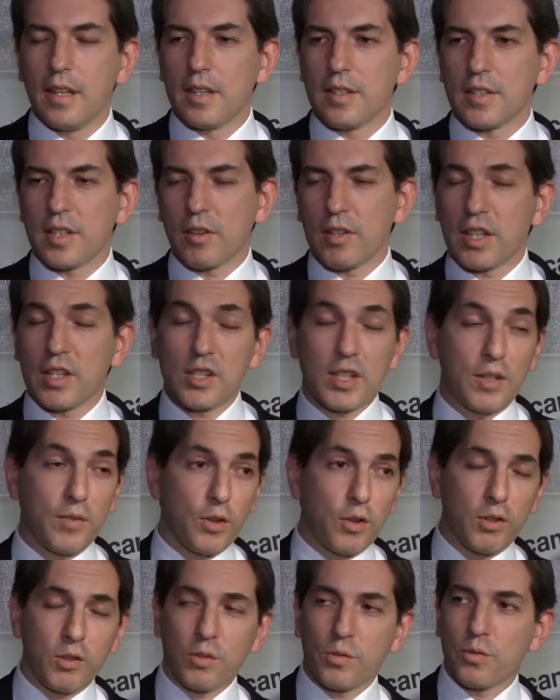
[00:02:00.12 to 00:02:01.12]
So essentially,
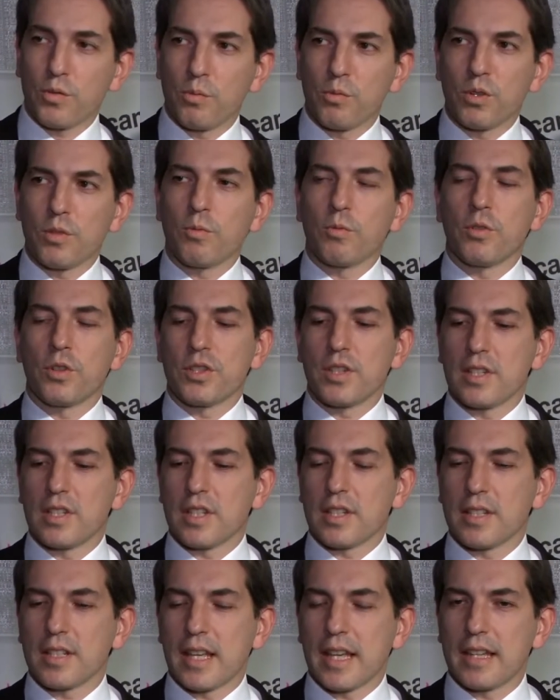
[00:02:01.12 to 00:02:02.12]
following on from what Roger
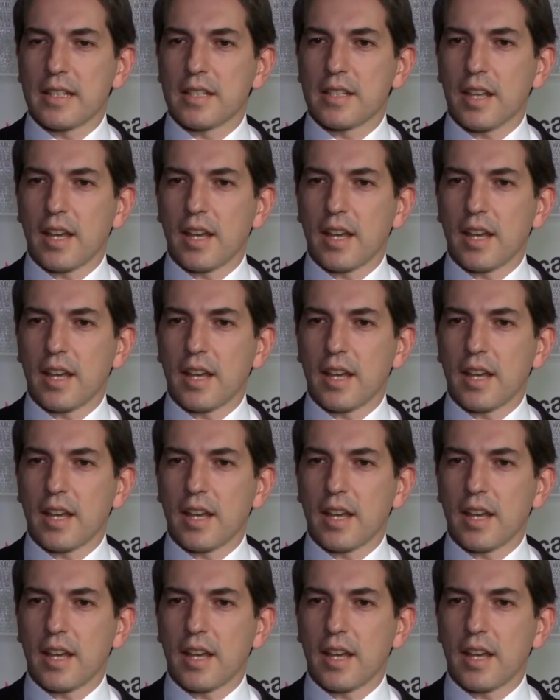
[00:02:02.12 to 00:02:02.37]
just said,